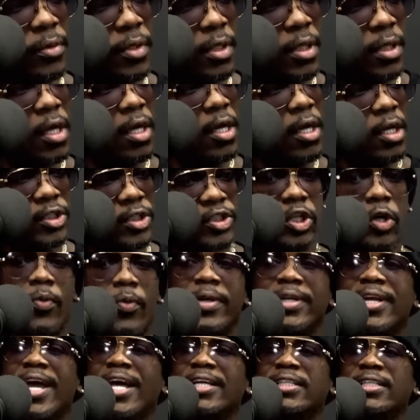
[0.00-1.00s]
So when
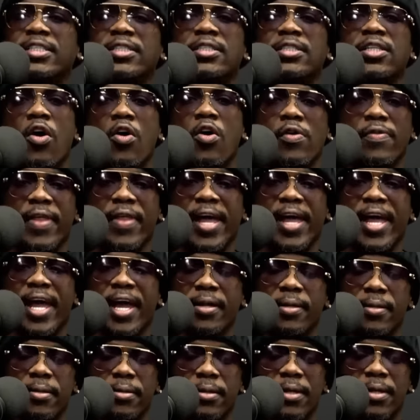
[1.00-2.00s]
I saw that,
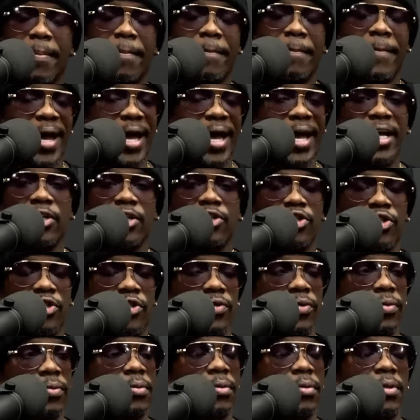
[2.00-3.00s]
now mind
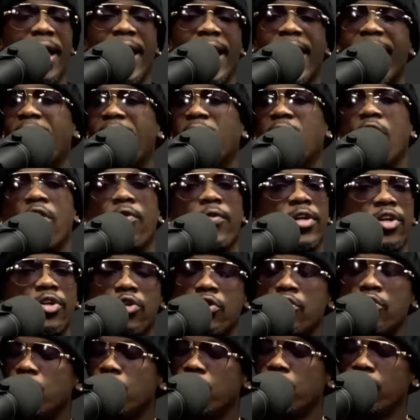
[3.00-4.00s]
you, I'd already
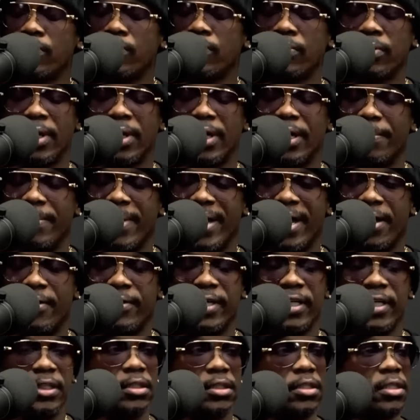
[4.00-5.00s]
knew about it.
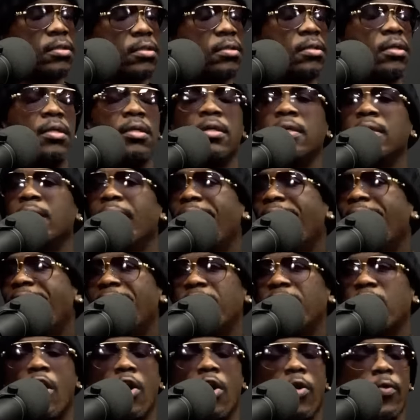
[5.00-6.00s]
I'd
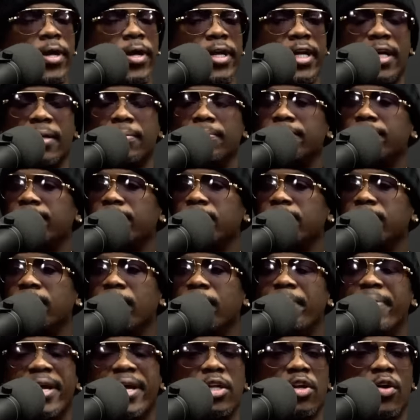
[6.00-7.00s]
already
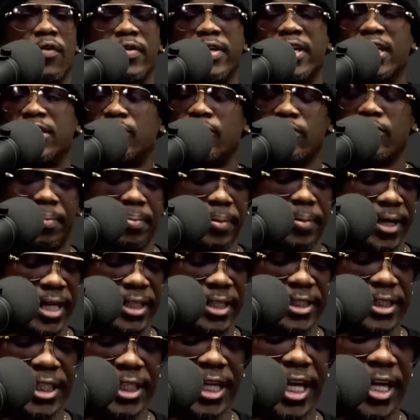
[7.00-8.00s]
been over there to the place,
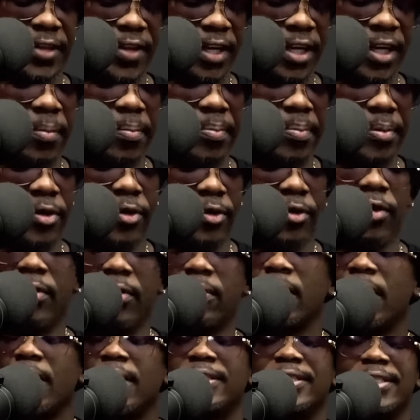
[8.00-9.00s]
look at the computer,
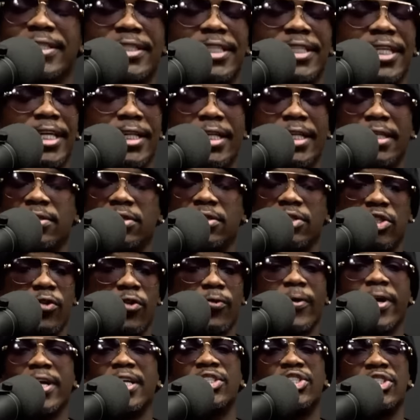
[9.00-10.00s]
stealing
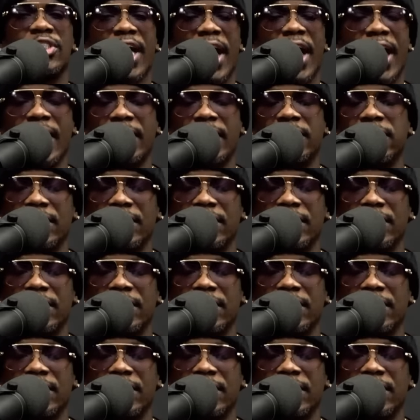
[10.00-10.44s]
screenshots.